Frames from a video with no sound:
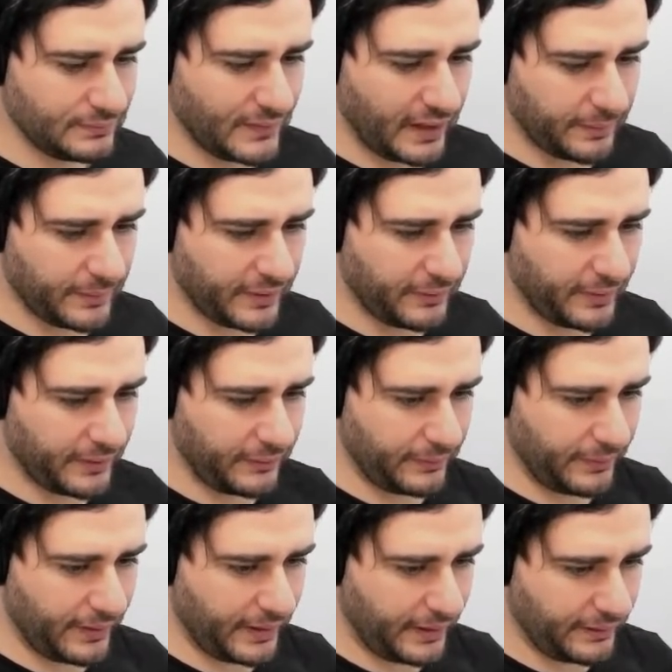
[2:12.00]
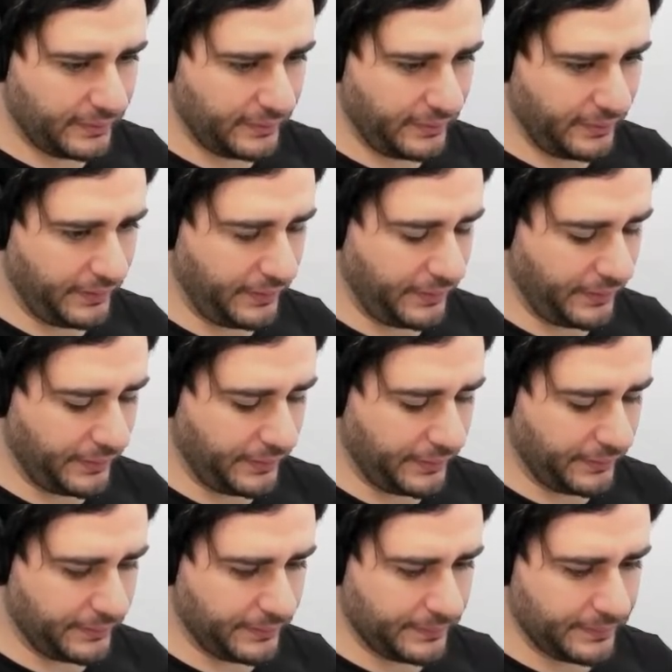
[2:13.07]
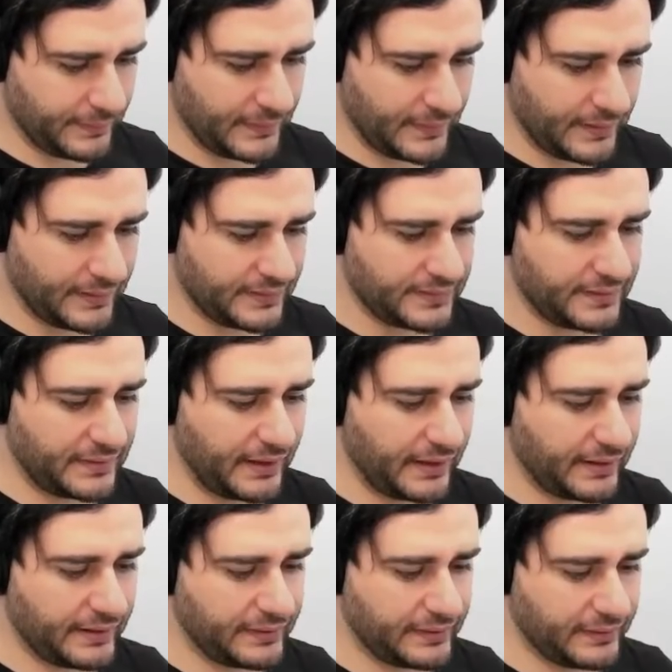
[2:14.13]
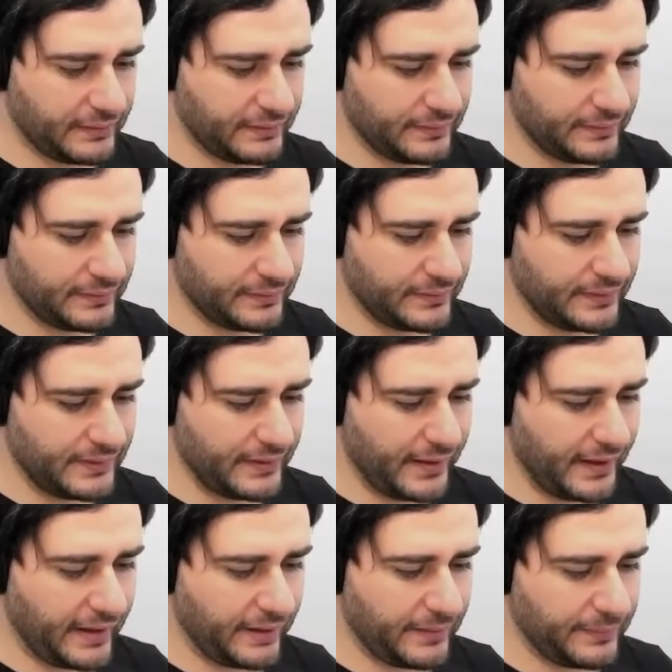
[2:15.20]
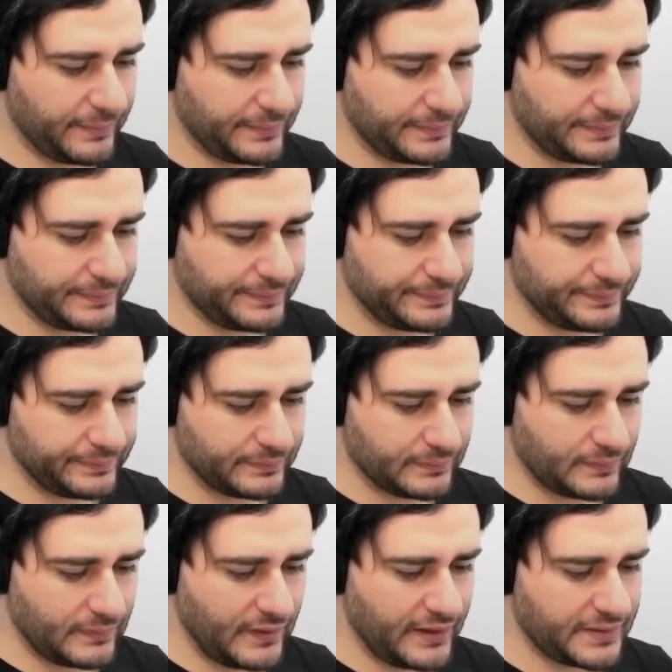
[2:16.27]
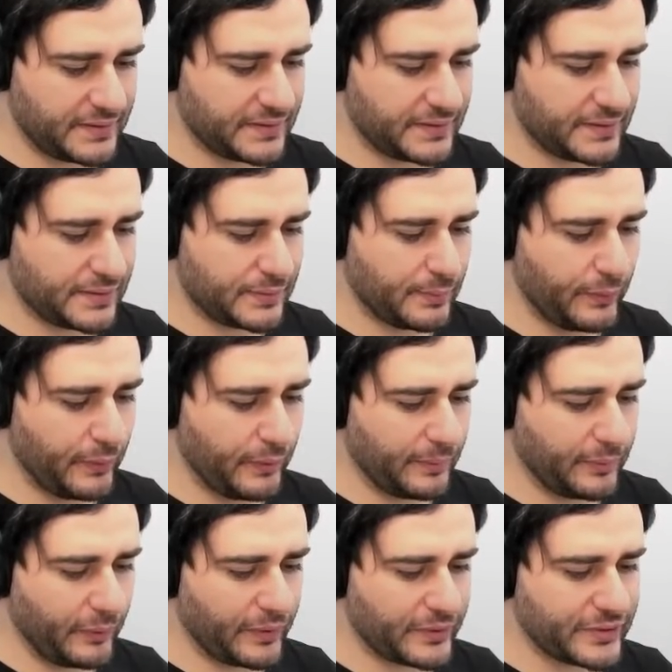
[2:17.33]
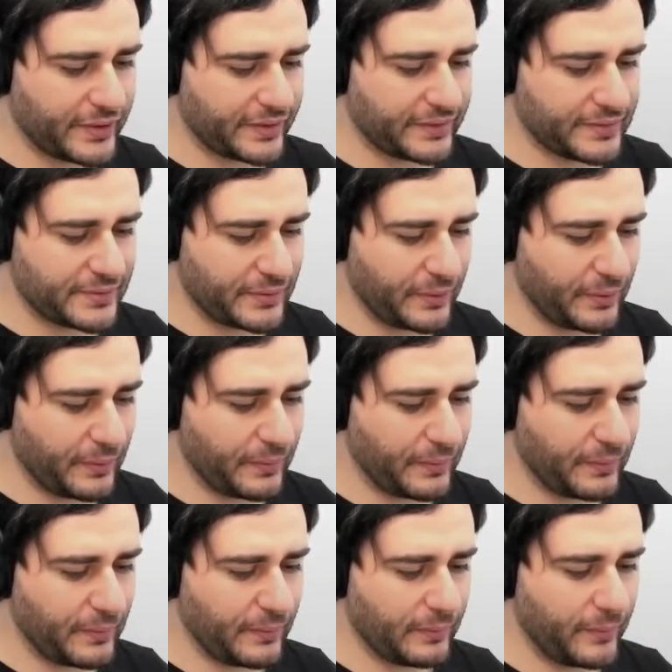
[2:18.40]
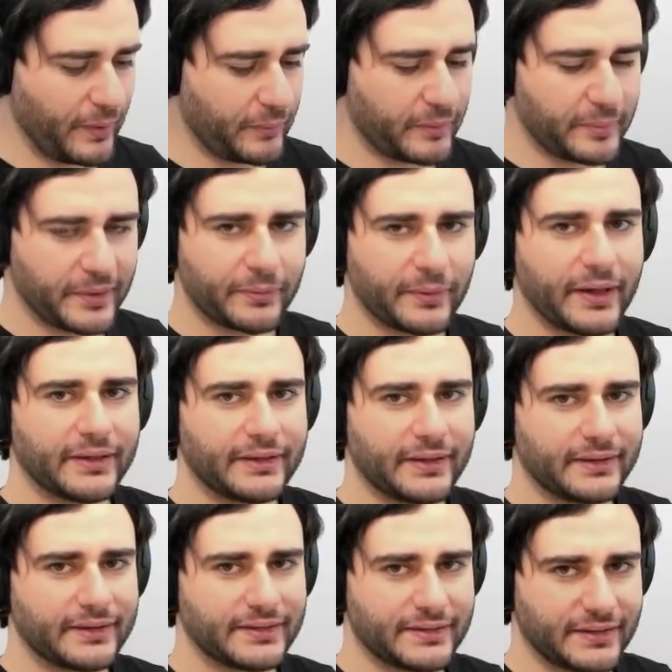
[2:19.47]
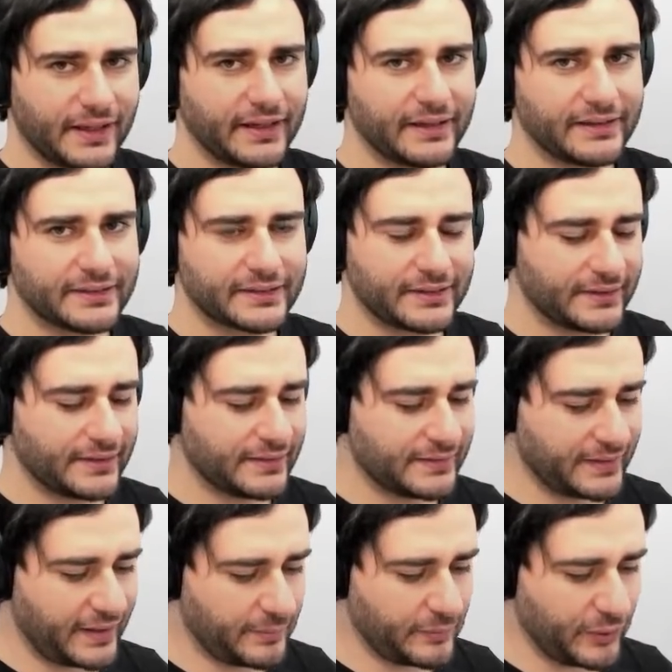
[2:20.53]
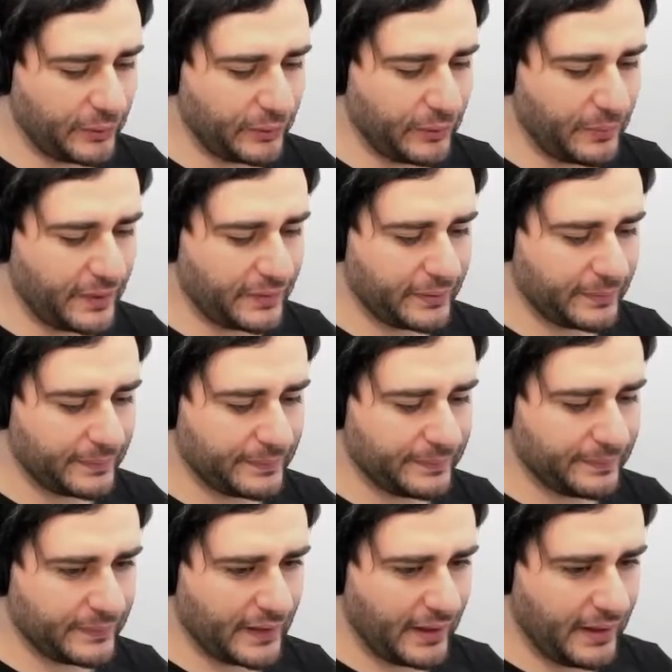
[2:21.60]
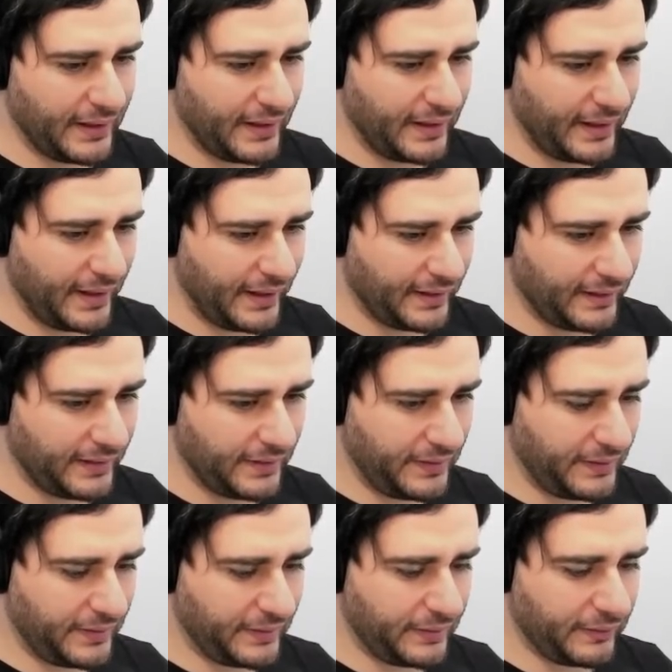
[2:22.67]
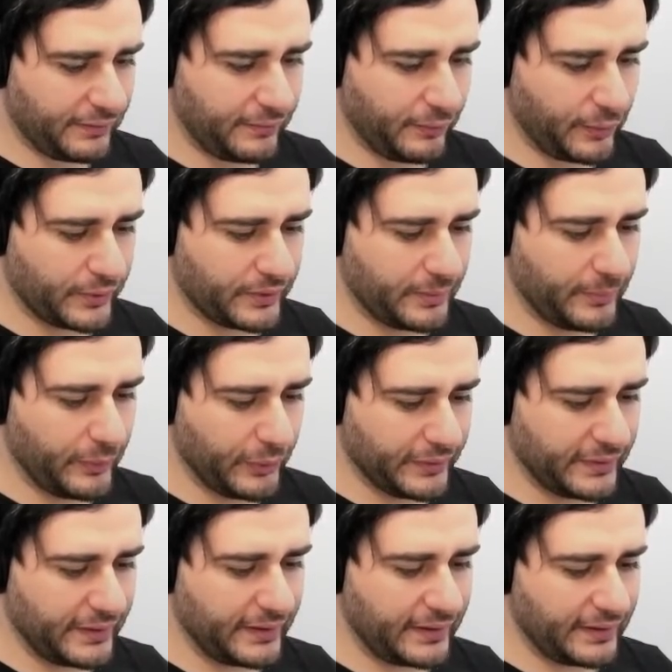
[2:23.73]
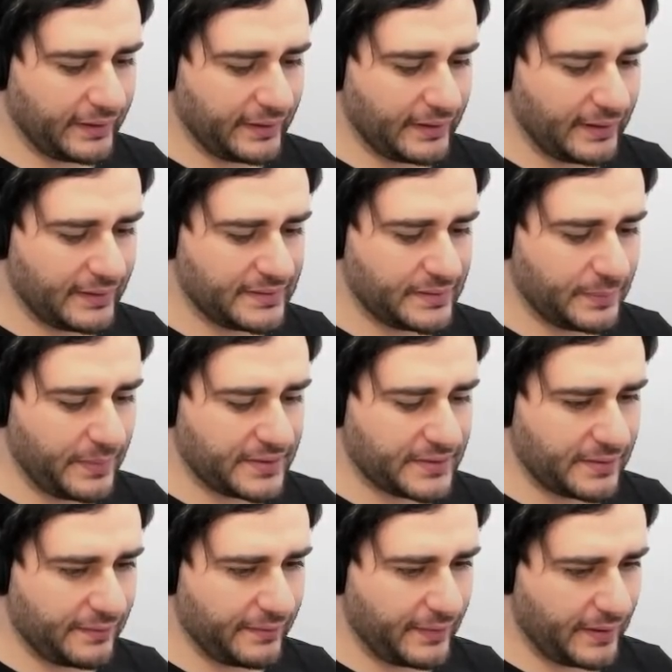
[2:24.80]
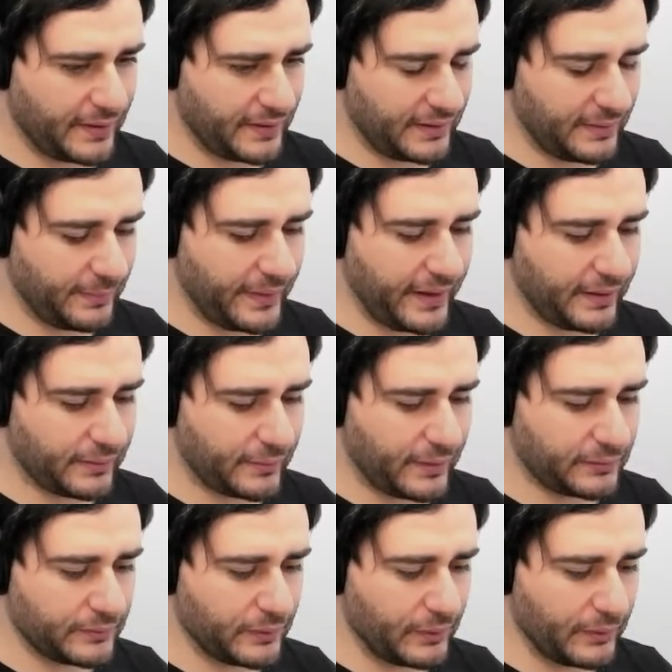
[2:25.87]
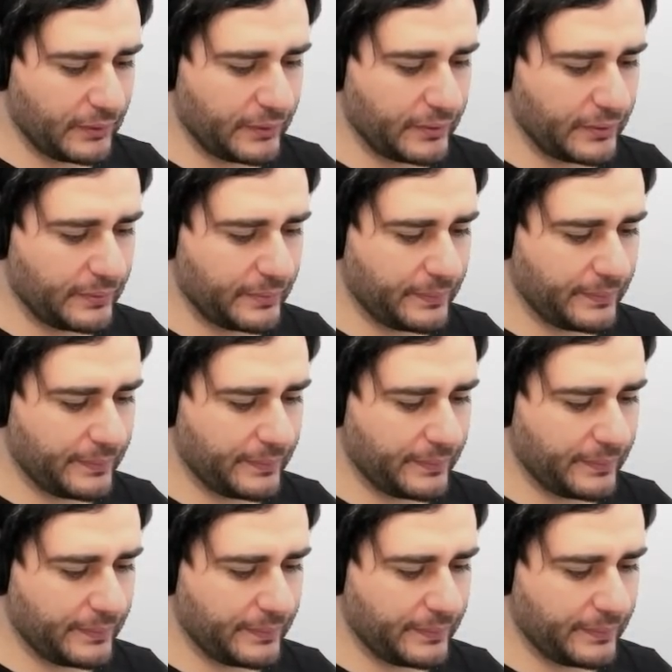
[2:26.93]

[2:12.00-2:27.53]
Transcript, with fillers: I'm going to add here a style tag. This is a small project, so we will be writing the styles in the same document. And here for the body, let's specify the background color